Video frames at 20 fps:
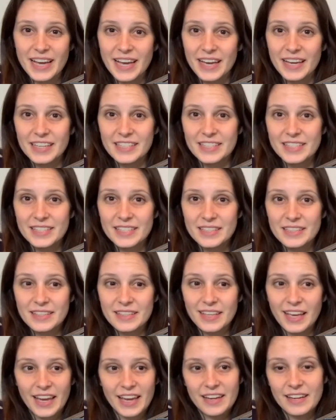And
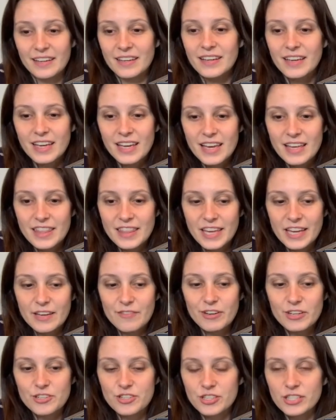then they
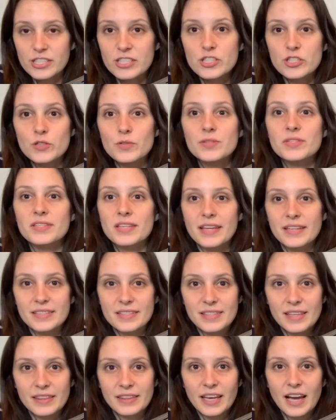eventually do
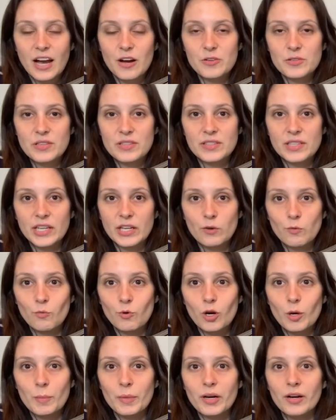sense that the house is getting
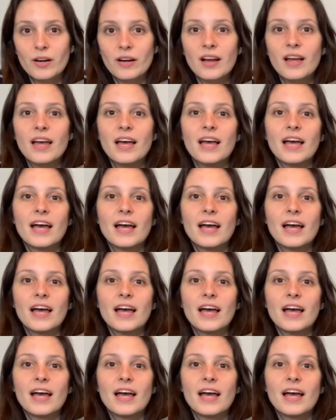warmer,